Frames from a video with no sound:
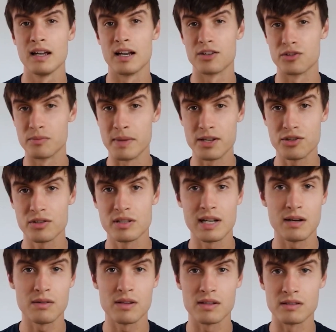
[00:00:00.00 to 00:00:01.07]
I should mention
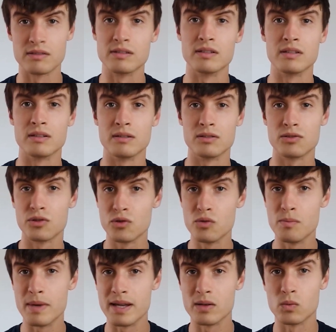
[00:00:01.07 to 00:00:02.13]
now that there are two
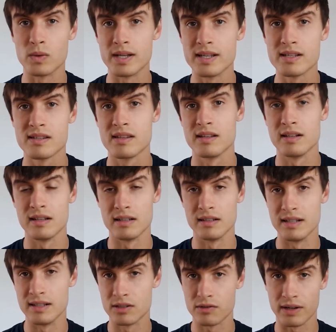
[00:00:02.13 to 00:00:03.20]
main ways that an
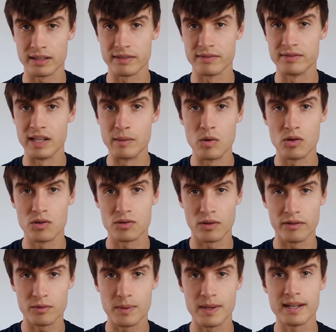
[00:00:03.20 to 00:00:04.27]
interactive demo
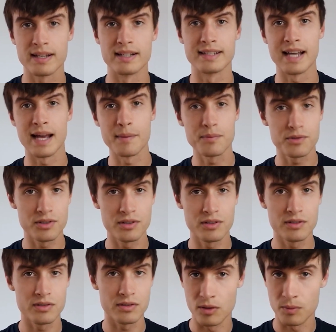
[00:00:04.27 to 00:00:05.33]
software can
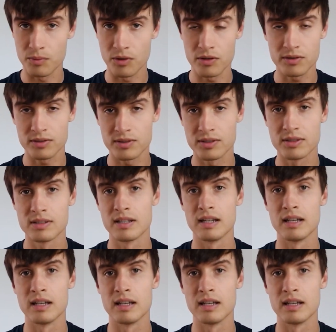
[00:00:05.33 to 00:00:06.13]
capture your product.